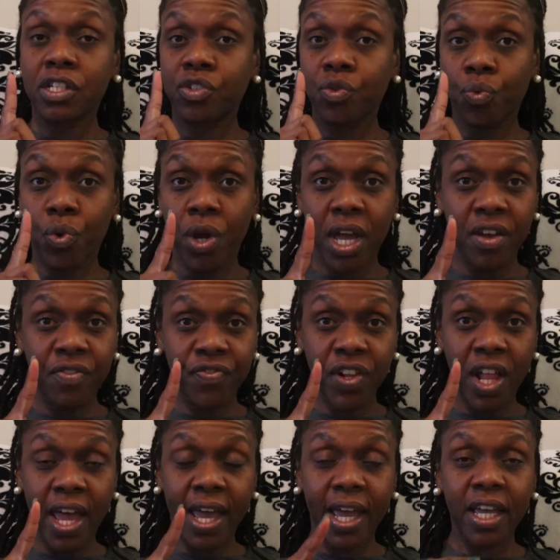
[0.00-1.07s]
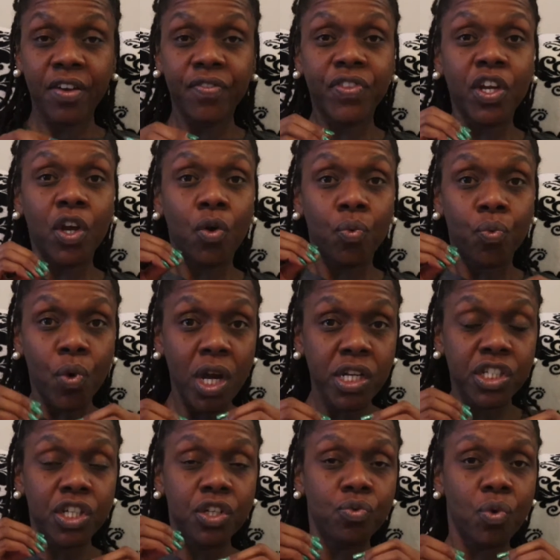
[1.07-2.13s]
That's a red flag. If they're
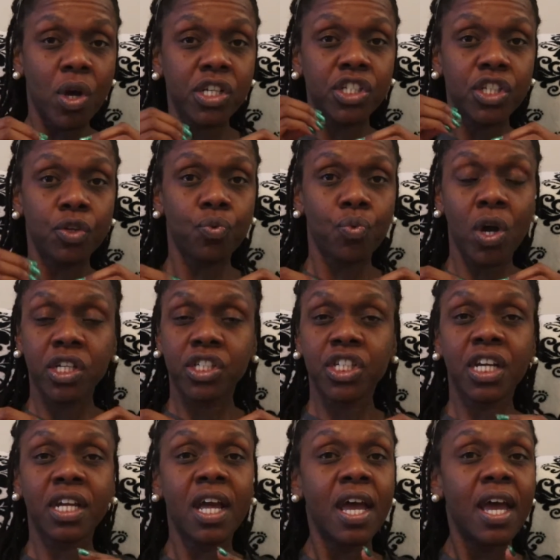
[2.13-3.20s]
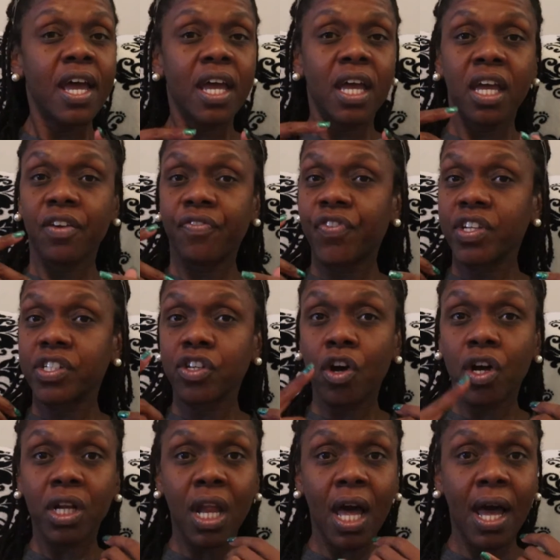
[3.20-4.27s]
rushing, if it's
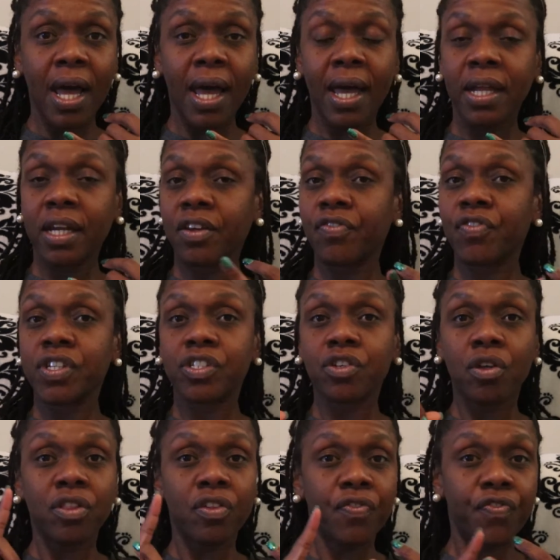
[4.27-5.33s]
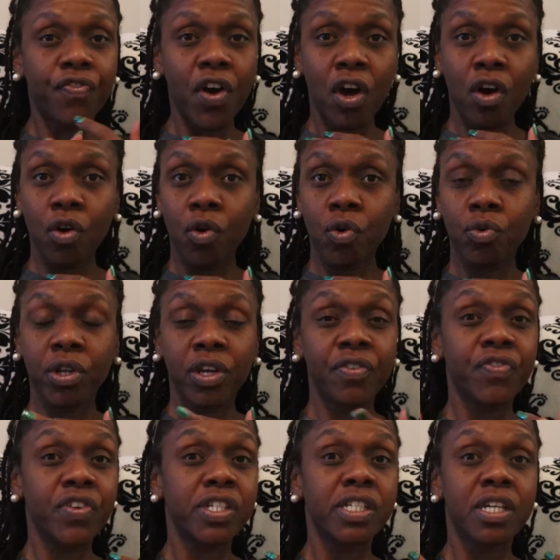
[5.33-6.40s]
online, if it's on the phone,
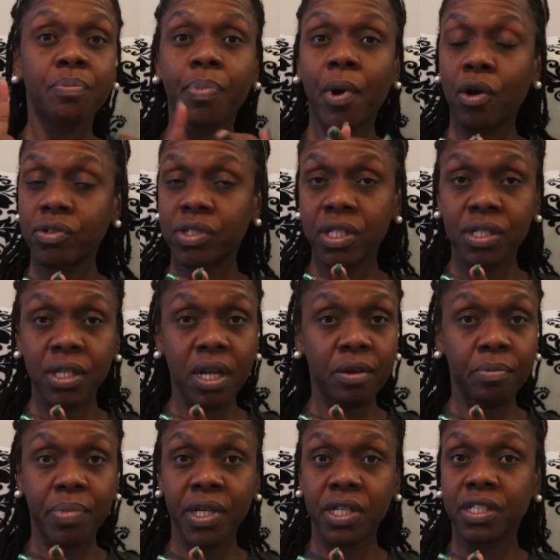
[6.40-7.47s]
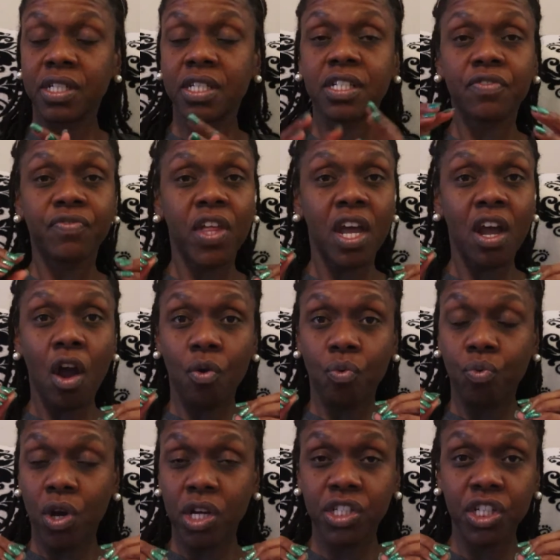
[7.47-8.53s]
if it's in person at a business, if they are
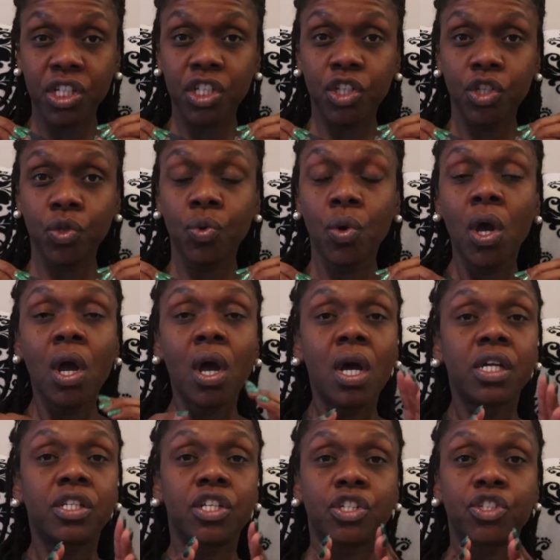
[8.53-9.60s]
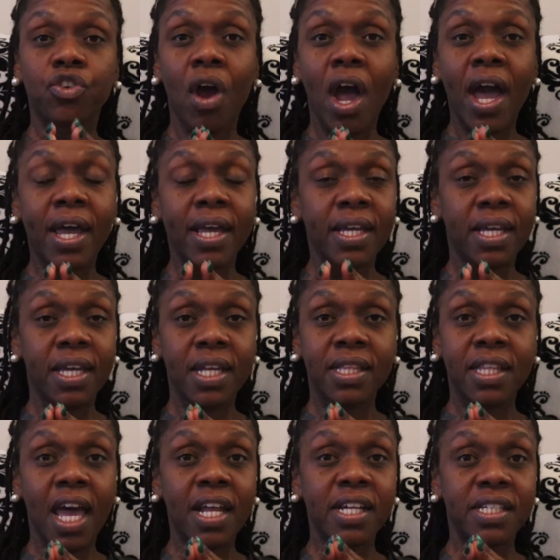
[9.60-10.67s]
rushing you to try and
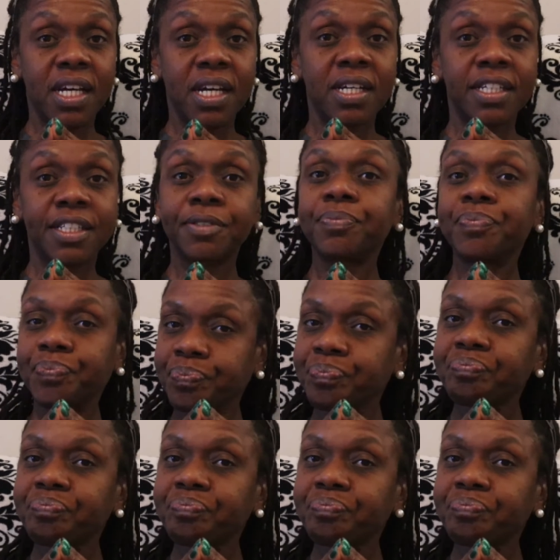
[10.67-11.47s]
get that done,